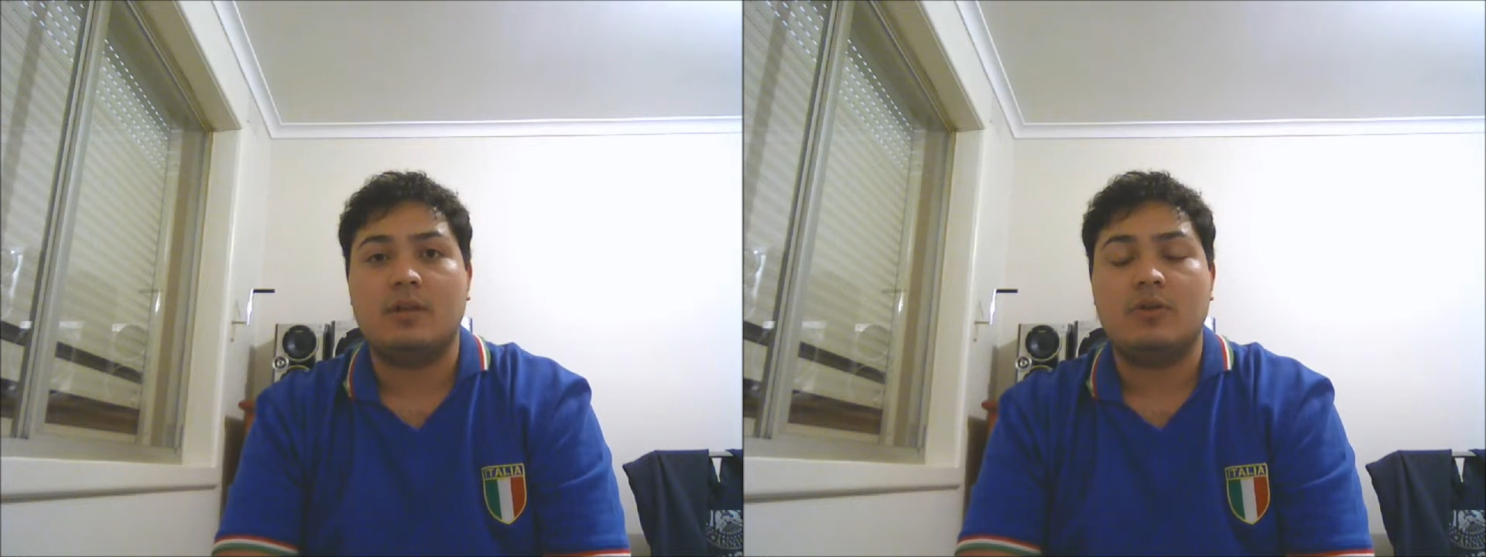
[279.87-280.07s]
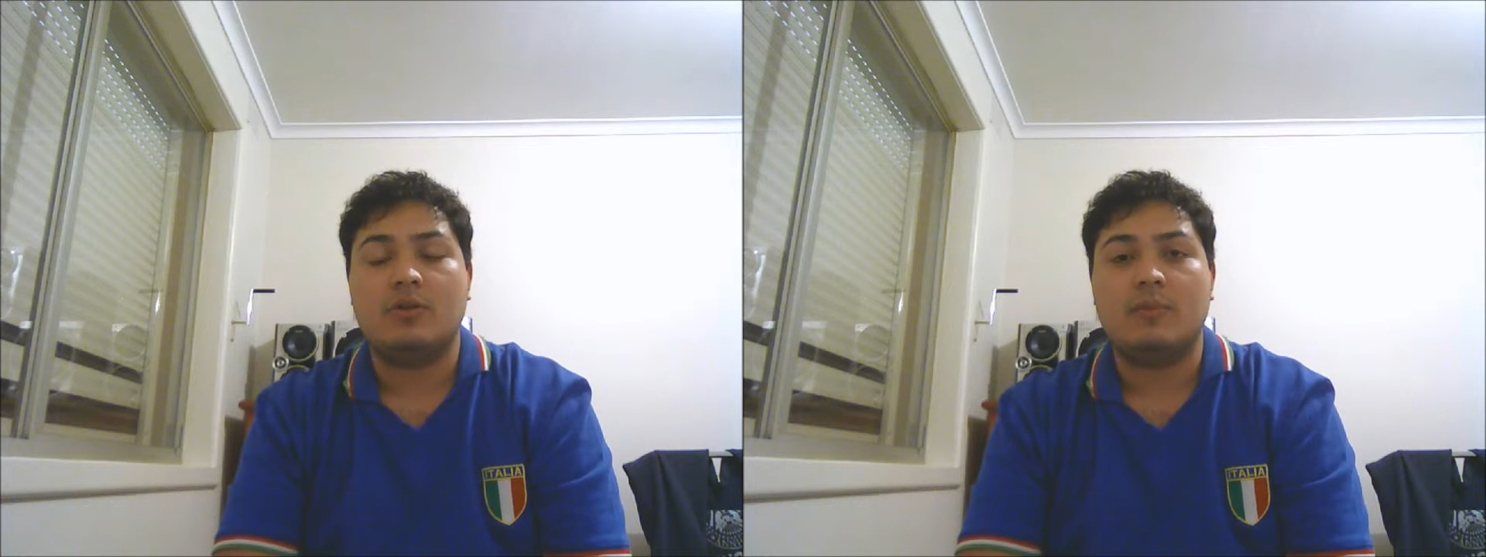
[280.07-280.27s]

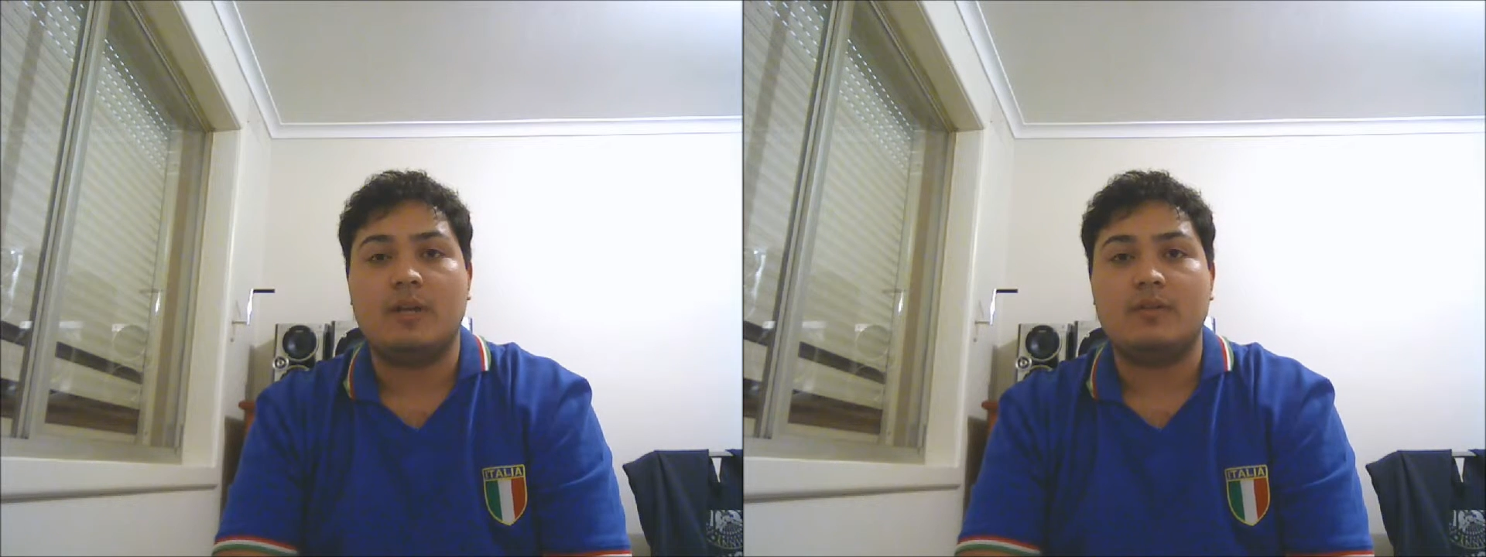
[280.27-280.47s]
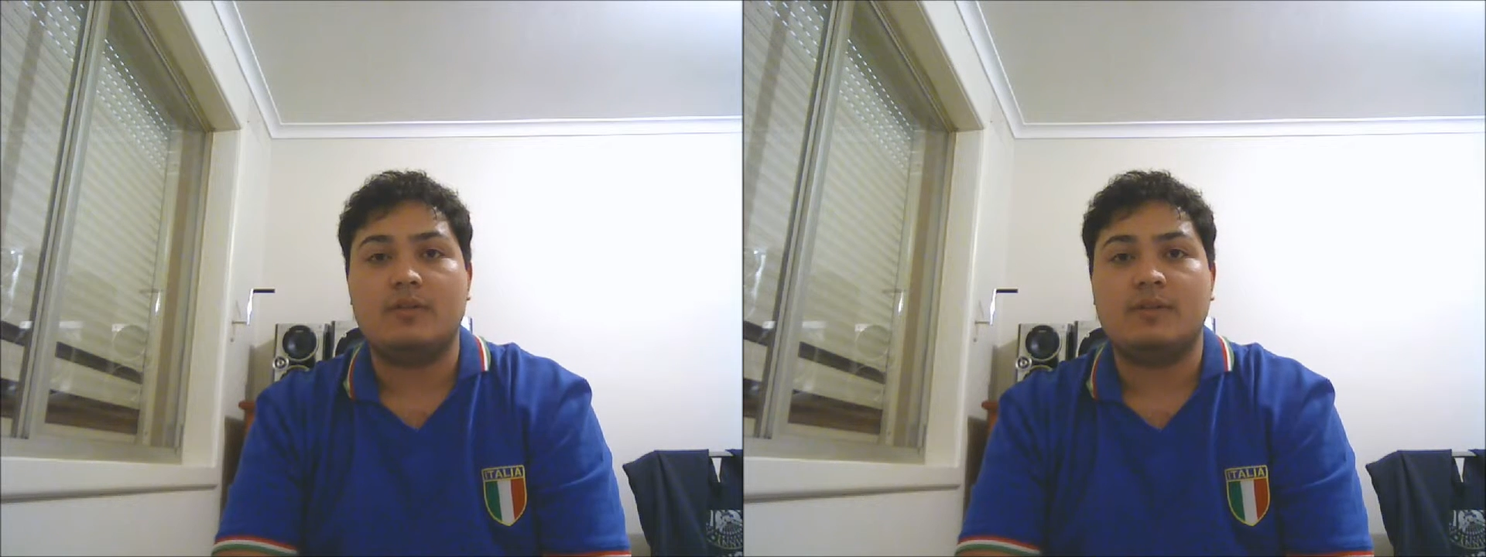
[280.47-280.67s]
who
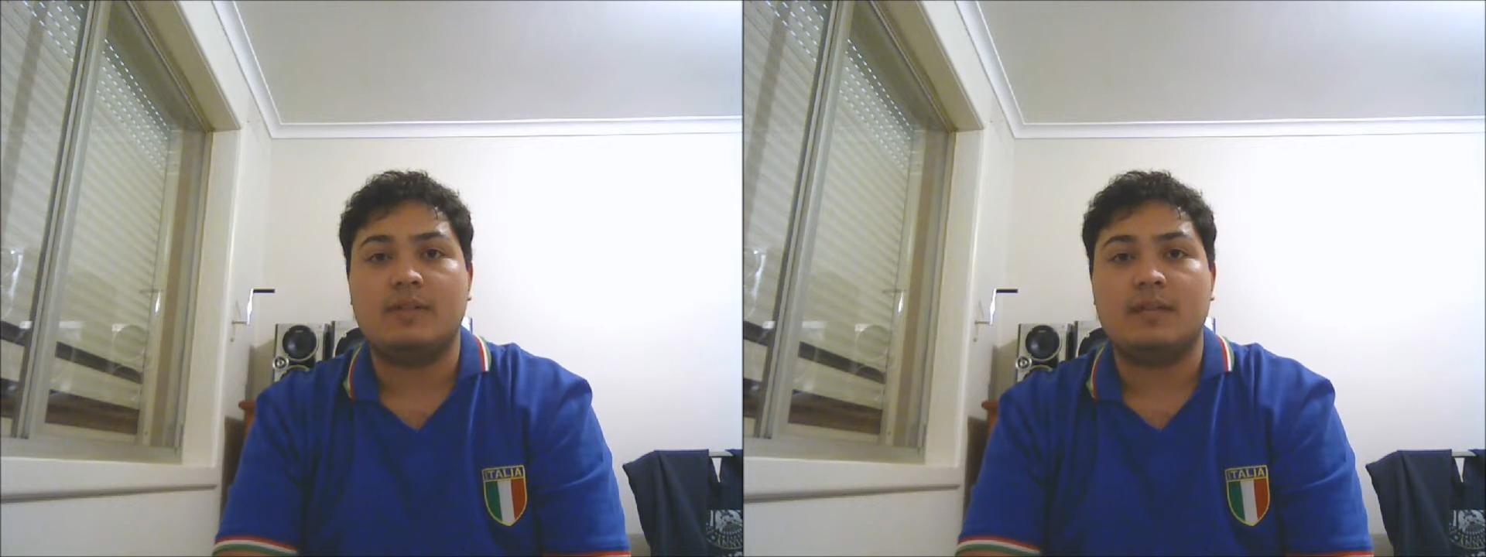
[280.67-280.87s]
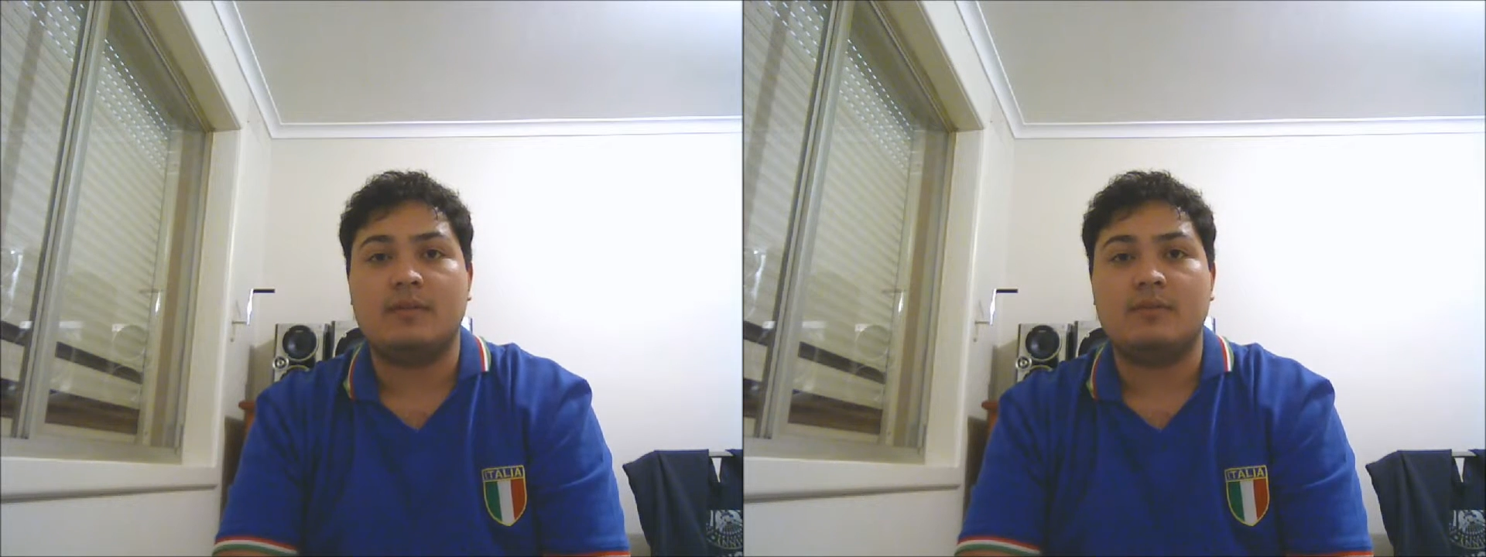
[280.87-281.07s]
managed to
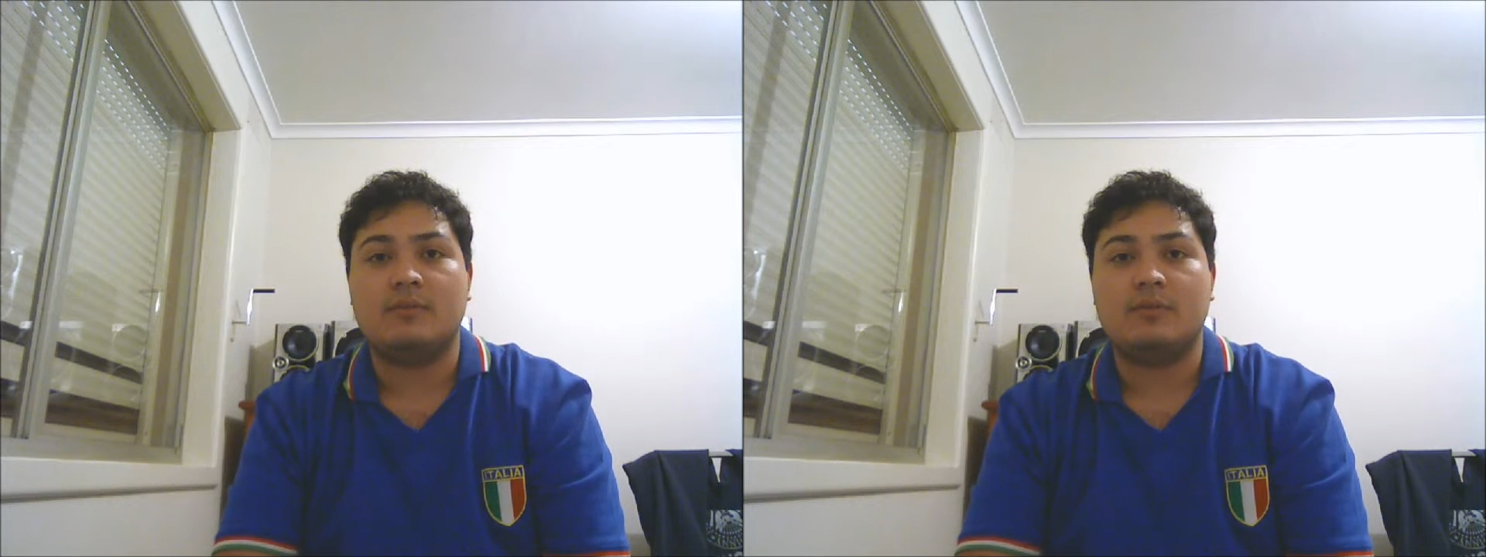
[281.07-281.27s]
take them